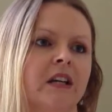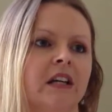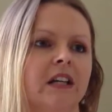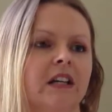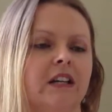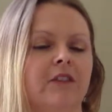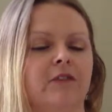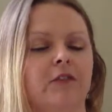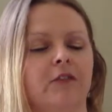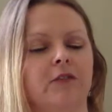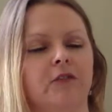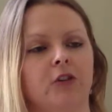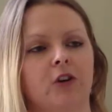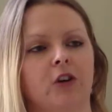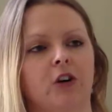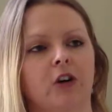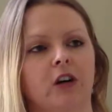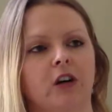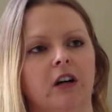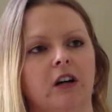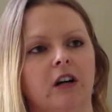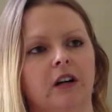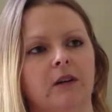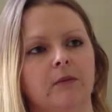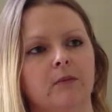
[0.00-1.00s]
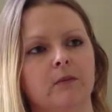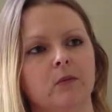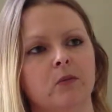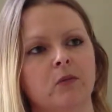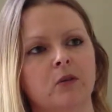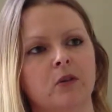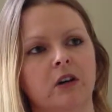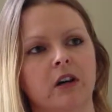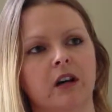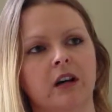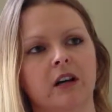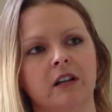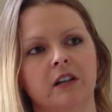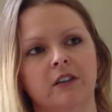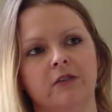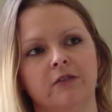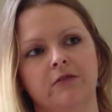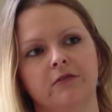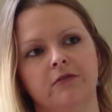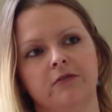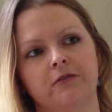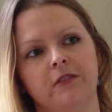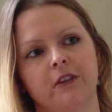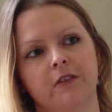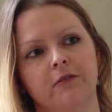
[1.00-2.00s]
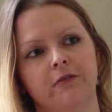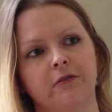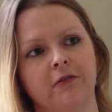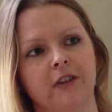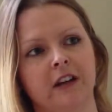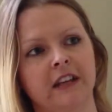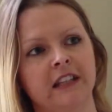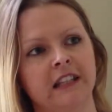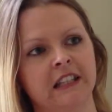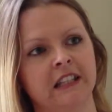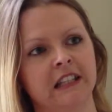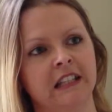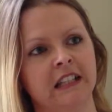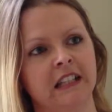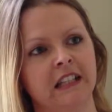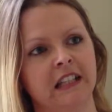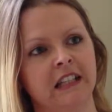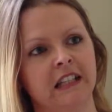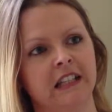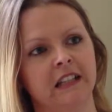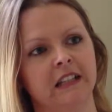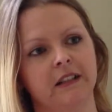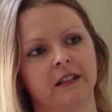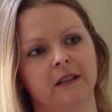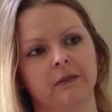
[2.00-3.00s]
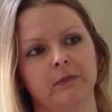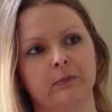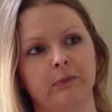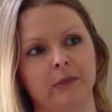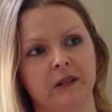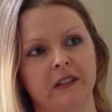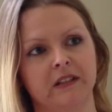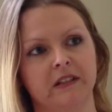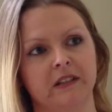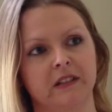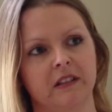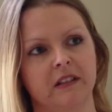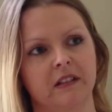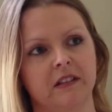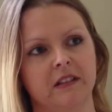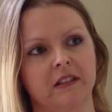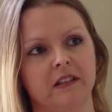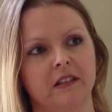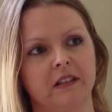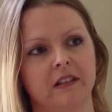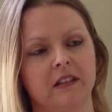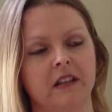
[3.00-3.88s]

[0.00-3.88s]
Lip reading: If you've got a more kind of friendly business,